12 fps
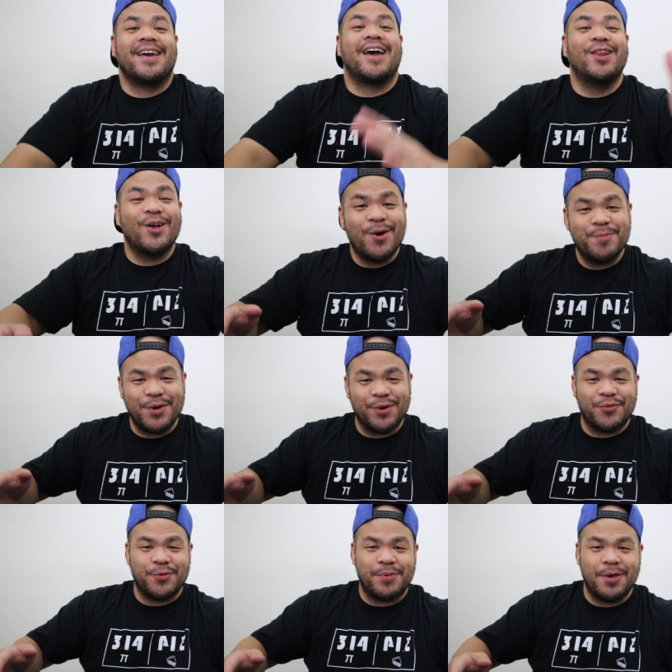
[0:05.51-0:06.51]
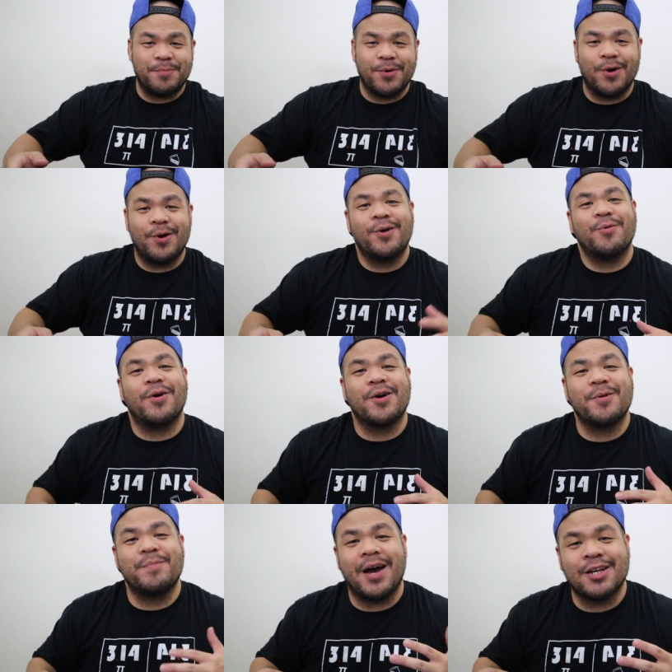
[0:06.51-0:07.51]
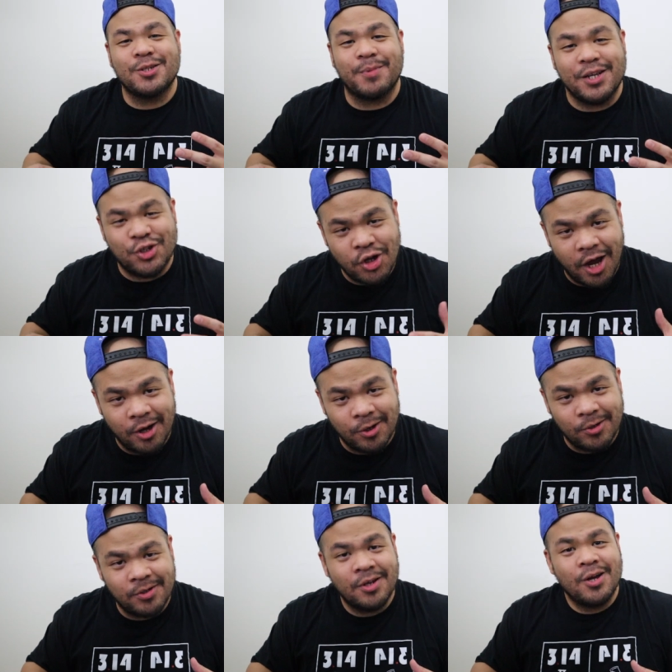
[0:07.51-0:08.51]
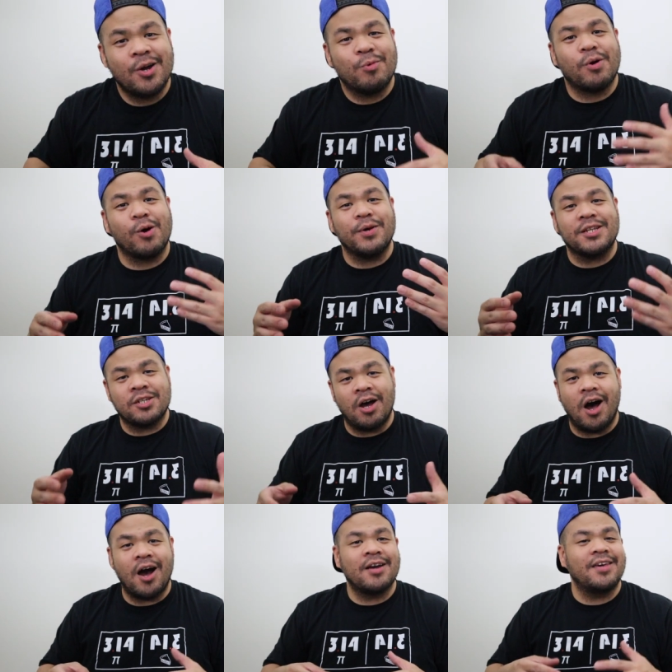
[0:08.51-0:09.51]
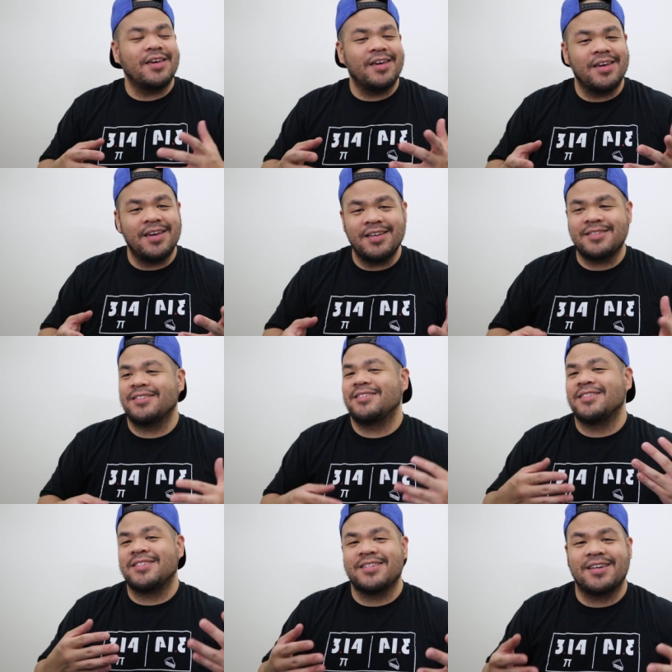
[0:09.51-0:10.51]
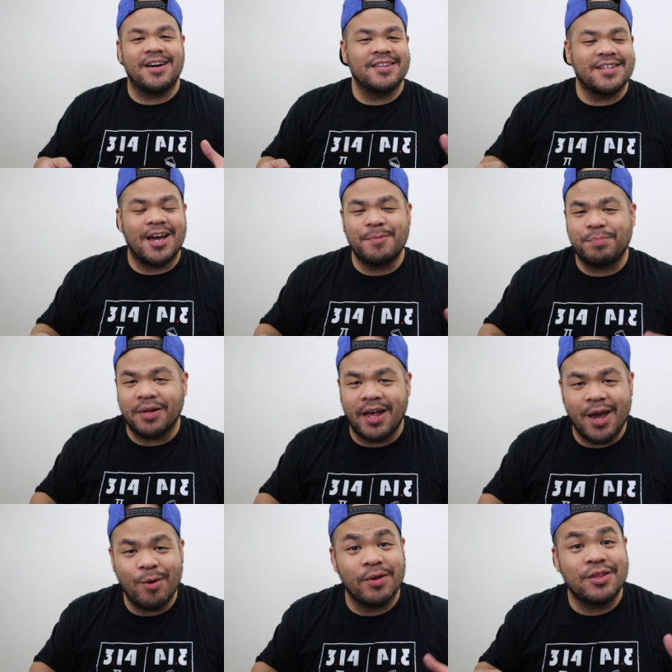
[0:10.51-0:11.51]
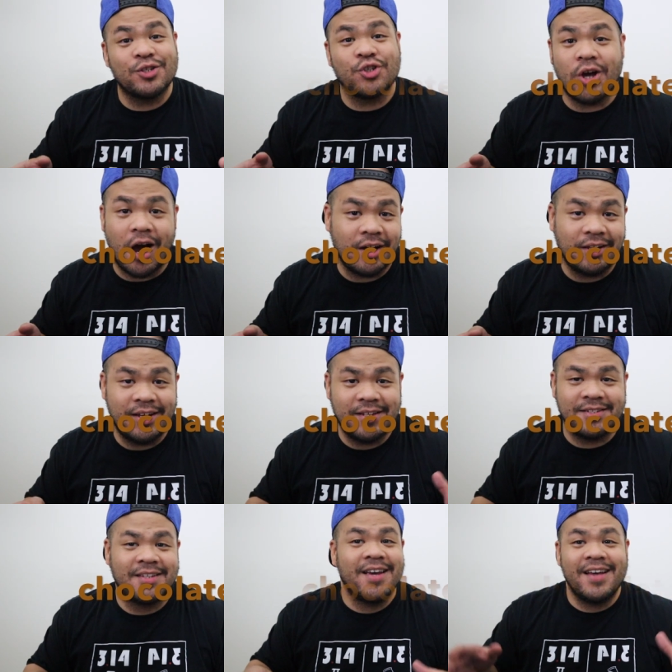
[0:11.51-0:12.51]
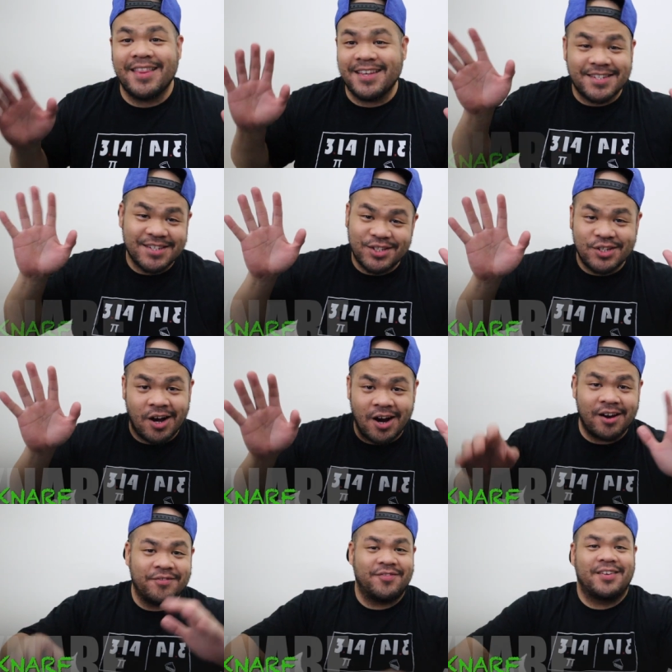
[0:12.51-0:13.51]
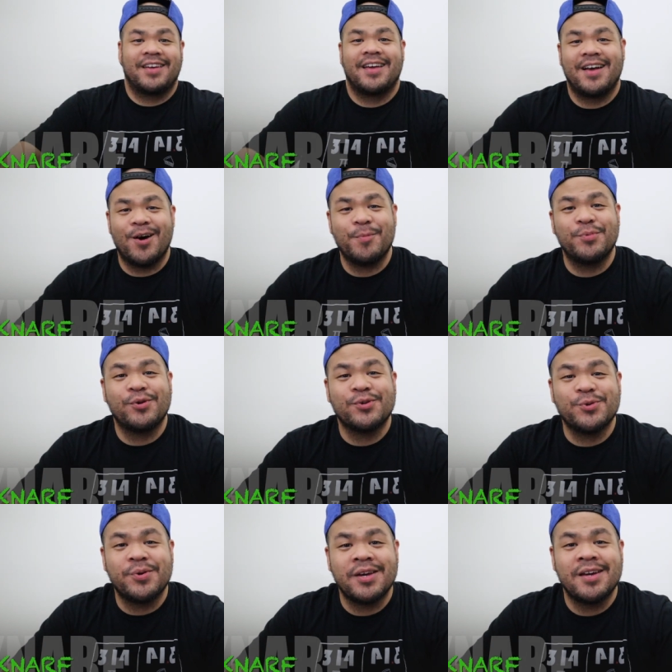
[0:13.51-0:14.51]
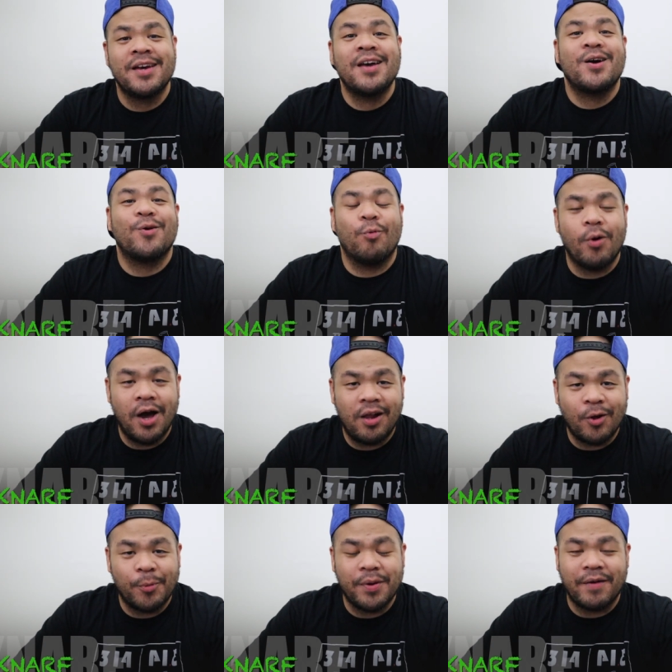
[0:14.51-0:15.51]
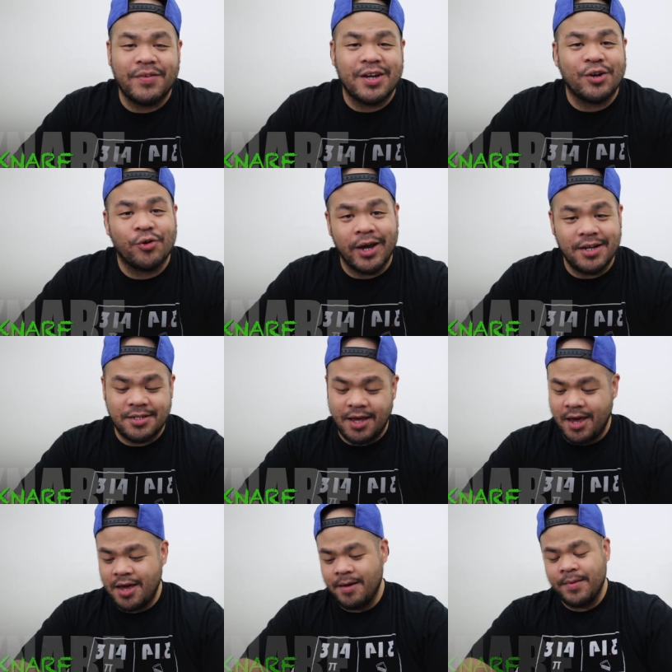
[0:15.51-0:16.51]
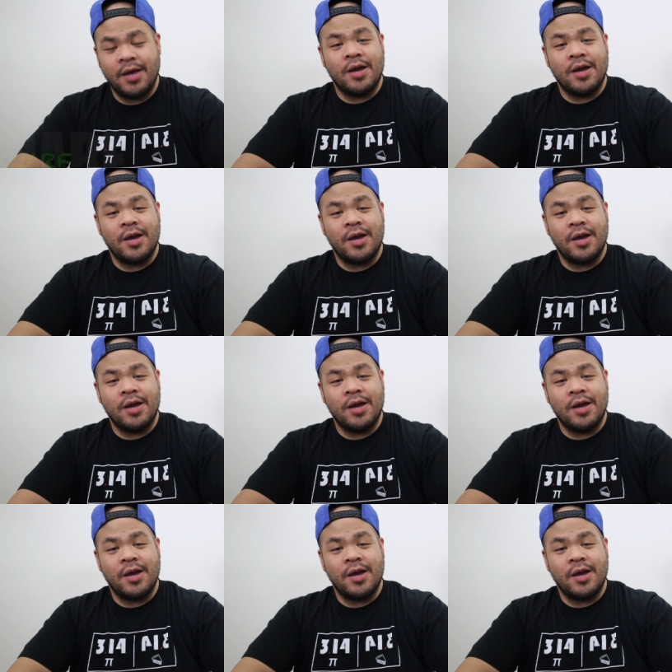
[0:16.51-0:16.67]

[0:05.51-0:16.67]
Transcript: Hello, beautiful people. Welcome back to my channel where we talk, eat, discuss, and play with chocolate. This is Narf. I hope you're doing well. I hope you're having a great day.